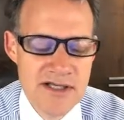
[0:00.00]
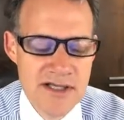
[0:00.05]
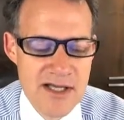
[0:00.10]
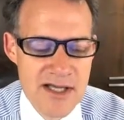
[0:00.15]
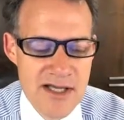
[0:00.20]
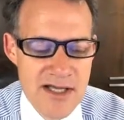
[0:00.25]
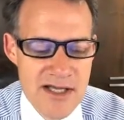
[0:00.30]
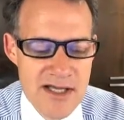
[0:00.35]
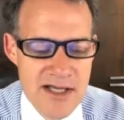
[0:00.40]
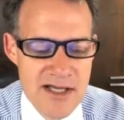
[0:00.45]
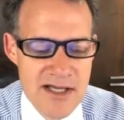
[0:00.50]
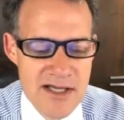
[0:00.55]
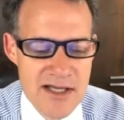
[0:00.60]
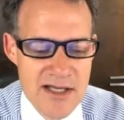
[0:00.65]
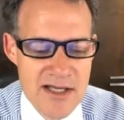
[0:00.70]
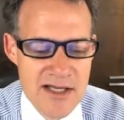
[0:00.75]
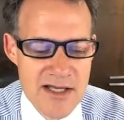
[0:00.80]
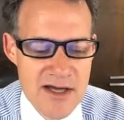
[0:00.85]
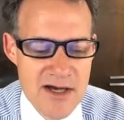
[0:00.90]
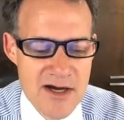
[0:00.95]

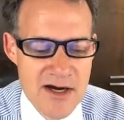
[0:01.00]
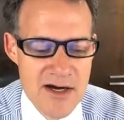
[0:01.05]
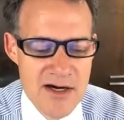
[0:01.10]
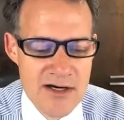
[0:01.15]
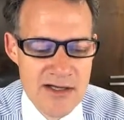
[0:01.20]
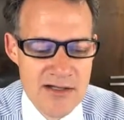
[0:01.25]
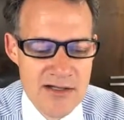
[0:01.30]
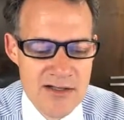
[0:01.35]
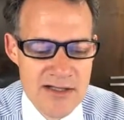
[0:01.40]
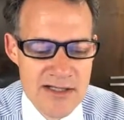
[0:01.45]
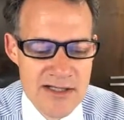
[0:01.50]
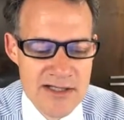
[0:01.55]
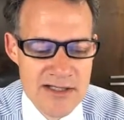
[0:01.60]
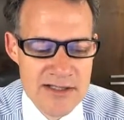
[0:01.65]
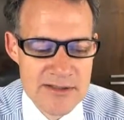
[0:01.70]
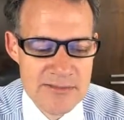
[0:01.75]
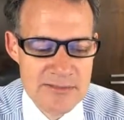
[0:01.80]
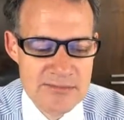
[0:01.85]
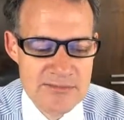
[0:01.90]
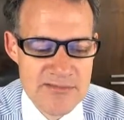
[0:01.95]

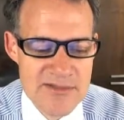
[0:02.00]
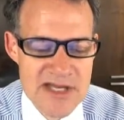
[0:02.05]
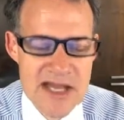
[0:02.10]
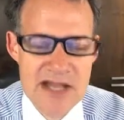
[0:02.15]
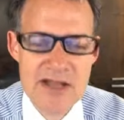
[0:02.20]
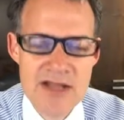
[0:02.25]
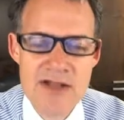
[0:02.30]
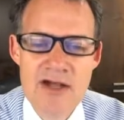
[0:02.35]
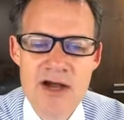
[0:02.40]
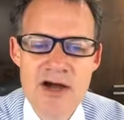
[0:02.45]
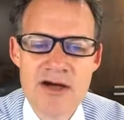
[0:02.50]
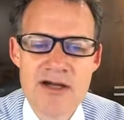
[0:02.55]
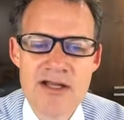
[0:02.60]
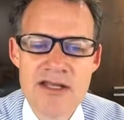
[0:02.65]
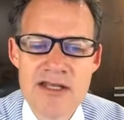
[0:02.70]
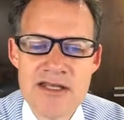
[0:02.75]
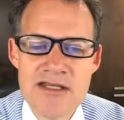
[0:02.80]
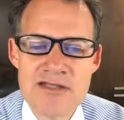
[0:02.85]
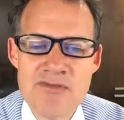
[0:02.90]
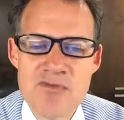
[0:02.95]
are Dale
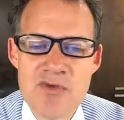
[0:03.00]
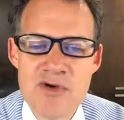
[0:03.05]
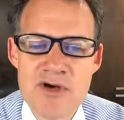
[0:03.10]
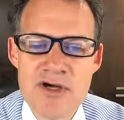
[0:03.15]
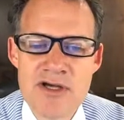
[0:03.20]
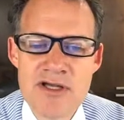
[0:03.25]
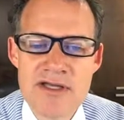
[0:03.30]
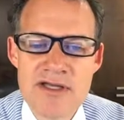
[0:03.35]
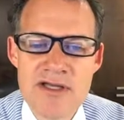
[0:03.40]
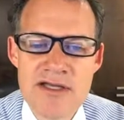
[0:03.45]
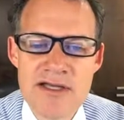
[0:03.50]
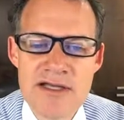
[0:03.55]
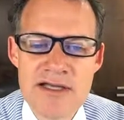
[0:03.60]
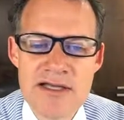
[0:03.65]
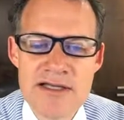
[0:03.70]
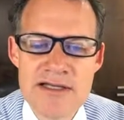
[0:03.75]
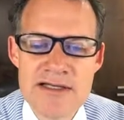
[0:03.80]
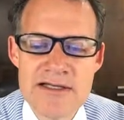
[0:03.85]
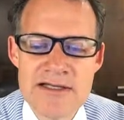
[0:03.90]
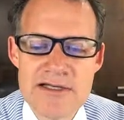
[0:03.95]
Carnegie's book,
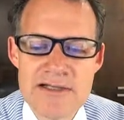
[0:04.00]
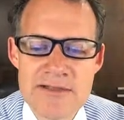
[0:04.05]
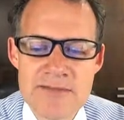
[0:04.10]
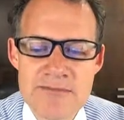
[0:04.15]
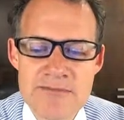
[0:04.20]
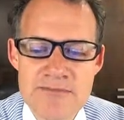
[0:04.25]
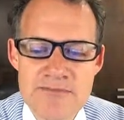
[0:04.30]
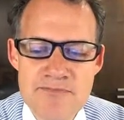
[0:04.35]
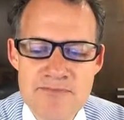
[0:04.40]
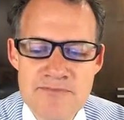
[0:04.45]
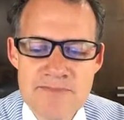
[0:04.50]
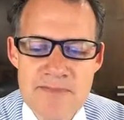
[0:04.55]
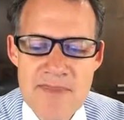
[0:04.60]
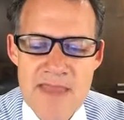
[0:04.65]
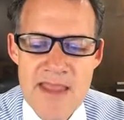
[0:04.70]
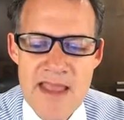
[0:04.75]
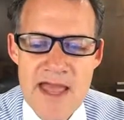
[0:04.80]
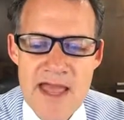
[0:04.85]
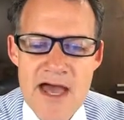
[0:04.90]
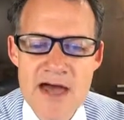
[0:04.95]

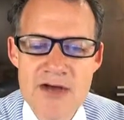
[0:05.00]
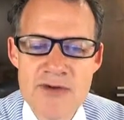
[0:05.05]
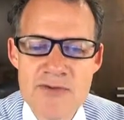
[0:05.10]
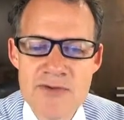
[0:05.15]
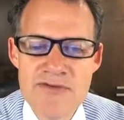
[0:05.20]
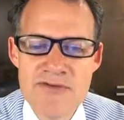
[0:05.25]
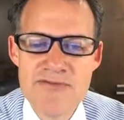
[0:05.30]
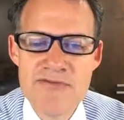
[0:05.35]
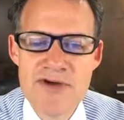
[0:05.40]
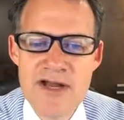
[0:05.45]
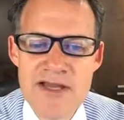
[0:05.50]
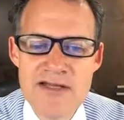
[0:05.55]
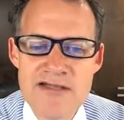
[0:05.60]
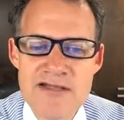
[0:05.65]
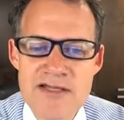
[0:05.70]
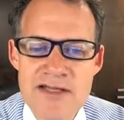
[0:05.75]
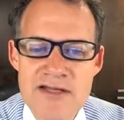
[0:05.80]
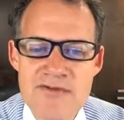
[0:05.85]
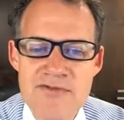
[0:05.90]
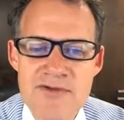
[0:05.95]
How to Win Friends
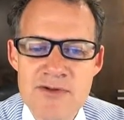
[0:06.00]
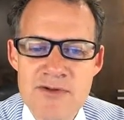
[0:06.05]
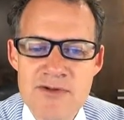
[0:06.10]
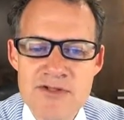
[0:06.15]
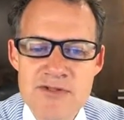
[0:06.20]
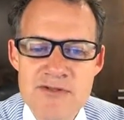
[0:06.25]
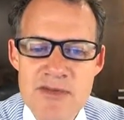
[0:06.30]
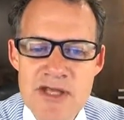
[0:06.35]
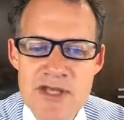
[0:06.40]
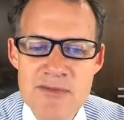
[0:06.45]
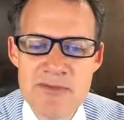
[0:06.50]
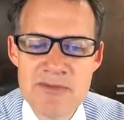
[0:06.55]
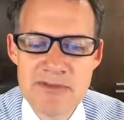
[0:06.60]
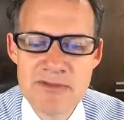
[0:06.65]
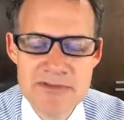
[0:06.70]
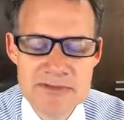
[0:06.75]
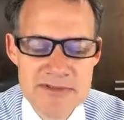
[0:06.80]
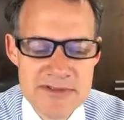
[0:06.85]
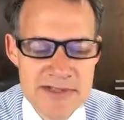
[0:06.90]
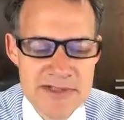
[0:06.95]
and Influence
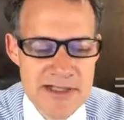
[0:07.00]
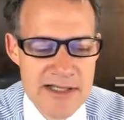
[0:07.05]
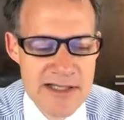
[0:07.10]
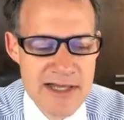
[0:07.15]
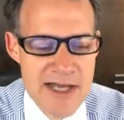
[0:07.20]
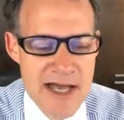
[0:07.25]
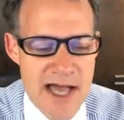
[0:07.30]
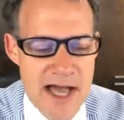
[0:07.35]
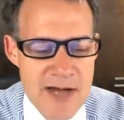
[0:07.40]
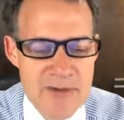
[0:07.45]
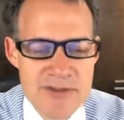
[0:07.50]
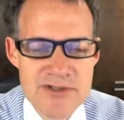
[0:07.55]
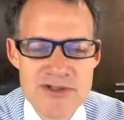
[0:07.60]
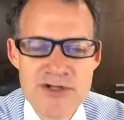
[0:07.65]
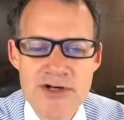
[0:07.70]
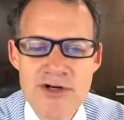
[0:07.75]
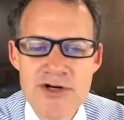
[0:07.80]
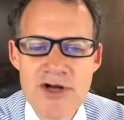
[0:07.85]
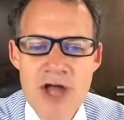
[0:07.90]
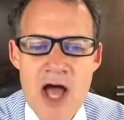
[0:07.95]
People. I was
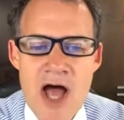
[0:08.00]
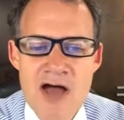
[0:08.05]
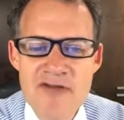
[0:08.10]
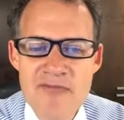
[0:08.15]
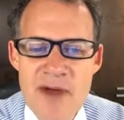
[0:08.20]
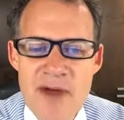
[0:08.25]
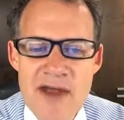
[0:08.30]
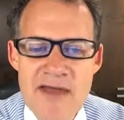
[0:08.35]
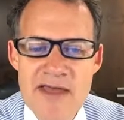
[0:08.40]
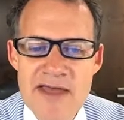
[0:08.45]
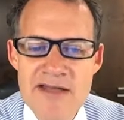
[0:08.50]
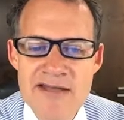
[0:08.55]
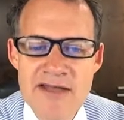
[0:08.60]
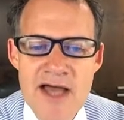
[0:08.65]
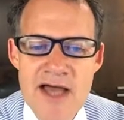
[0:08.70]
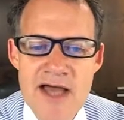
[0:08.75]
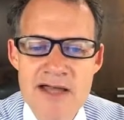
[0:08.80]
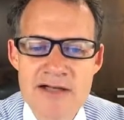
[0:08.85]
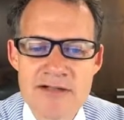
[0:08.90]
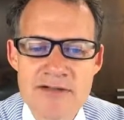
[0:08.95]
turned off by that
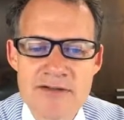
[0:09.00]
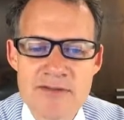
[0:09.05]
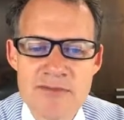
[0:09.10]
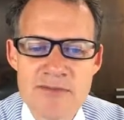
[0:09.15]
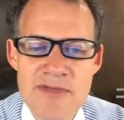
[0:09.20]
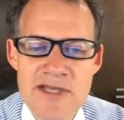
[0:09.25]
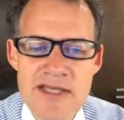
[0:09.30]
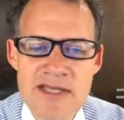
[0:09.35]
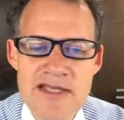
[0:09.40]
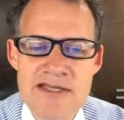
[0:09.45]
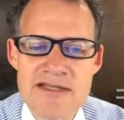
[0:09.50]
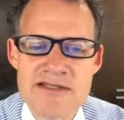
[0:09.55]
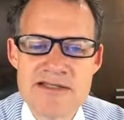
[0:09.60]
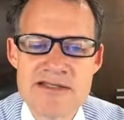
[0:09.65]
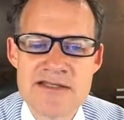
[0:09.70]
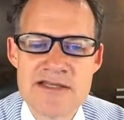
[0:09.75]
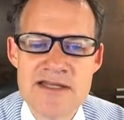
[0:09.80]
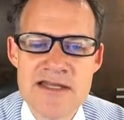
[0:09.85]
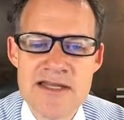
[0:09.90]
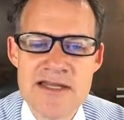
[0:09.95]
title
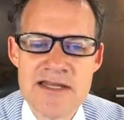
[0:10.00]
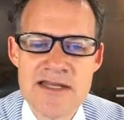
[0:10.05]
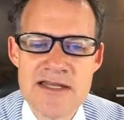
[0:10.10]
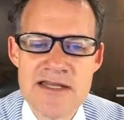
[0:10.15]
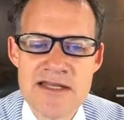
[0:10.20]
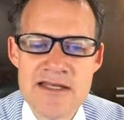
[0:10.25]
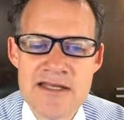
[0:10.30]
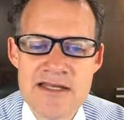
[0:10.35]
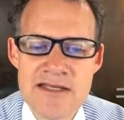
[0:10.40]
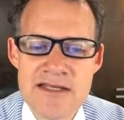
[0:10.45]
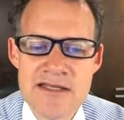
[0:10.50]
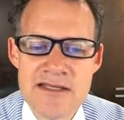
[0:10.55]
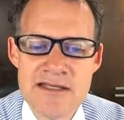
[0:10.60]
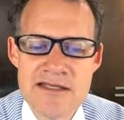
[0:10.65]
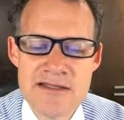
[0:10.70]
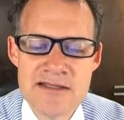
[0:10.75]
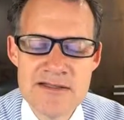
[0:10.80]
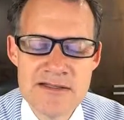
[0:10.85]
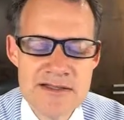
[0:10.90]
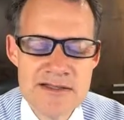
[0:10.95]
because
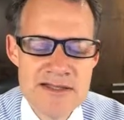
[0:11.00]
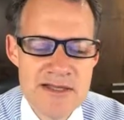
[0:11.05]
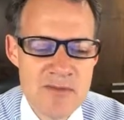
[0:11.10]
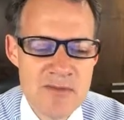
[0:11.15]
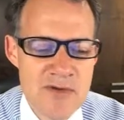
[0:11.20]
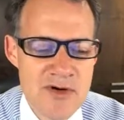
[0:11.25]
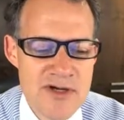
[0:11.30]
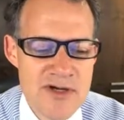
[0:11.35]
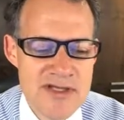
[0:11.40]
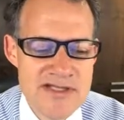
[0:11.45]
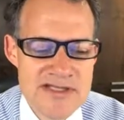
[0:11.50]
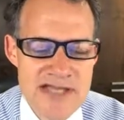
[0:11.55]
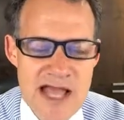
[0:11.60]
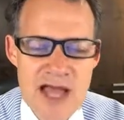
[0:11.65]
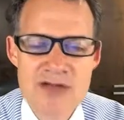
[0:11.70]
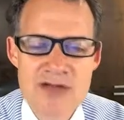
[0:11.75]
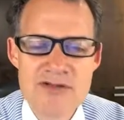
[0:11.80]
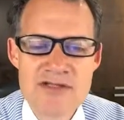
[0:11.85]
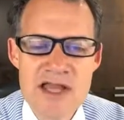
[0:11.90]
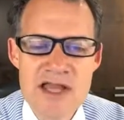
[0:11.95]
the book
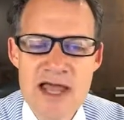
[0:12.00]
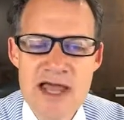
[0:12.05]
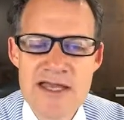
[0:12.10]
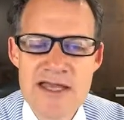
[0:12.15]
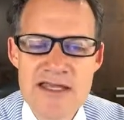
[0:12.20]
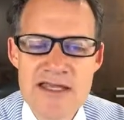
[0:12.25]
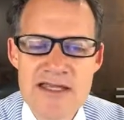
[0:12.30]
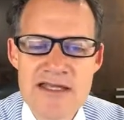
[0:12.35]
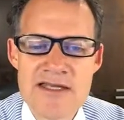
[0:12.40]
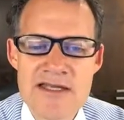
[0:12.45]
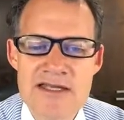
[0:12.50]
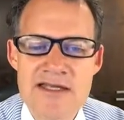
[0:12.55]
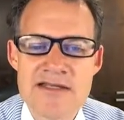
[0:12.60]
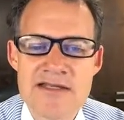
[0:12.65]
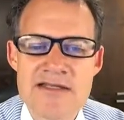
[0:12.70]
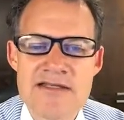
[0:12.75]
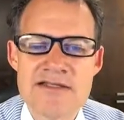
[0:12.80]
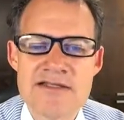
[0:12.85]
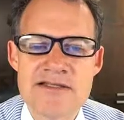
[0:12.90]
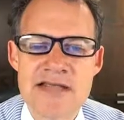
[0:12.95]
sounds like it
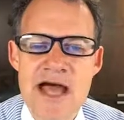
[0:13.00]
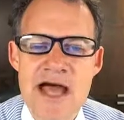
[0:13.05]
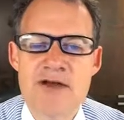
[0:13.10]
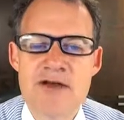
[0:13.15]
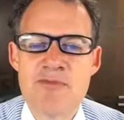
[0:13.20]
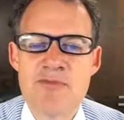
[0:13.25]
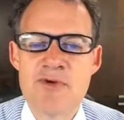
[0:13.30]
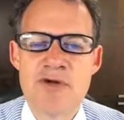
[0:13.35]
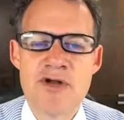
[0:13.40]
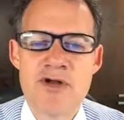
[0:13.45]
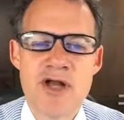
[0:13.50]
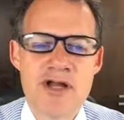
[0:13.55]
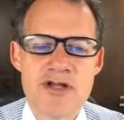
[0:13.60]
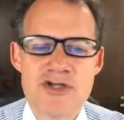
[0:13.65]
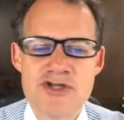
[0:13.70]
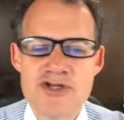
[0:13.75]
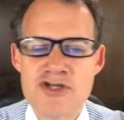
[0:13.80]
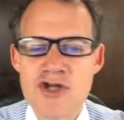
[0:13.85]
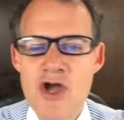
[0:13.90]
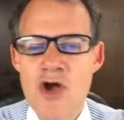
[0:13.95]
is how to put on a
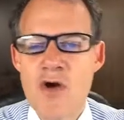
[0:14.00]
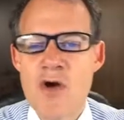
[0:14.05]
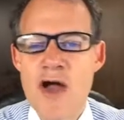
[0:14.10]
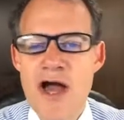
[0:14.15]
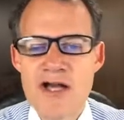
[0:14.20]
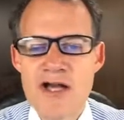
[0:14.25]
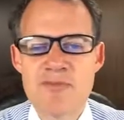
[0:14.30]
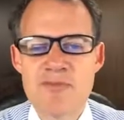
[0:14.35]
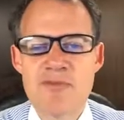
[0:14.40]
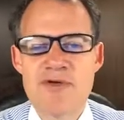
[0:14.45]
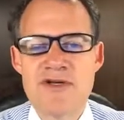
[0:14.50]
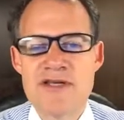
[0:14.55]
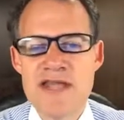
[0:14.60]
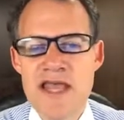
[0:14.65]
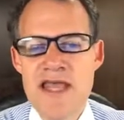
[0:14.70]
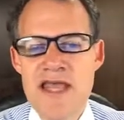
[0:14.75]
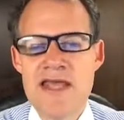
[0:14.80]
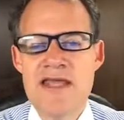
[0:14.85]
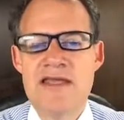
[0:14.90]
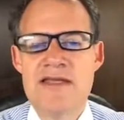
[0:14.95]
show, how to
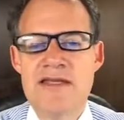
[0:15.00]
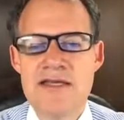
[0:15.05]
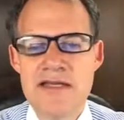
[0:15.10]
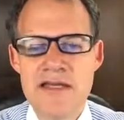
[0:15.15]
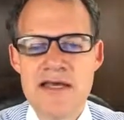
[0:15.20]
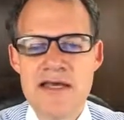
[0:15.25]
pretend